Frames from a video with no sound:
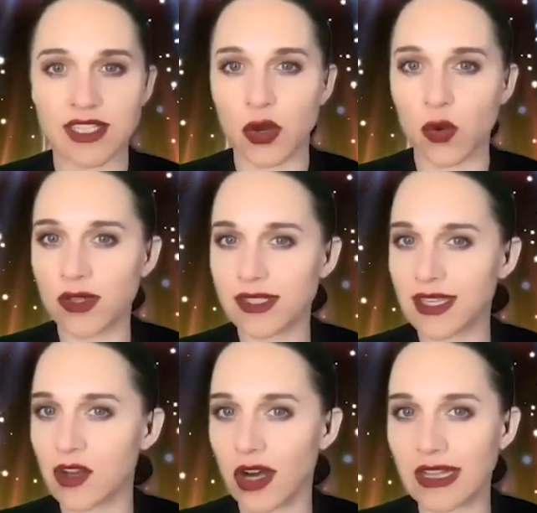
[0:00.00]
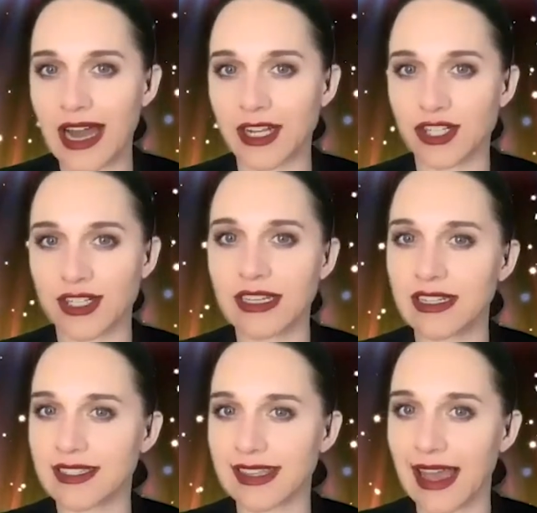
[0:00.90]
So once they call action,
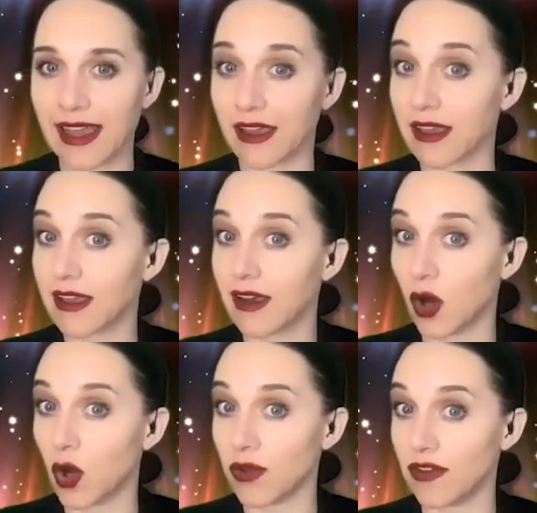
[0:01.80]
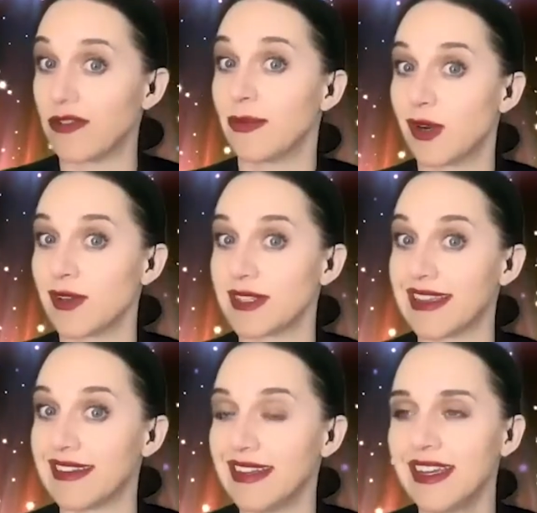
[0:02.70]
it's like a whole different
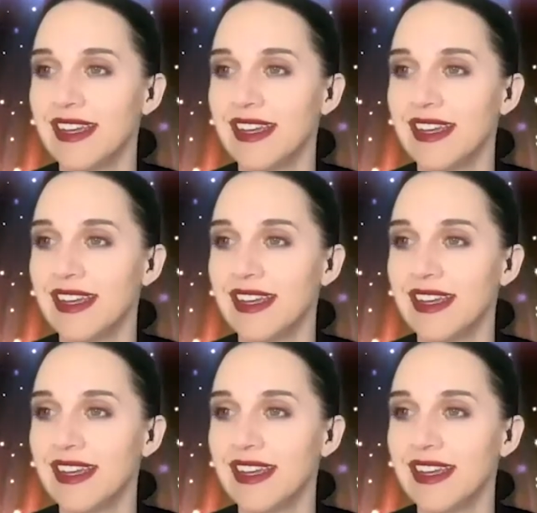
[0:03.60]
person.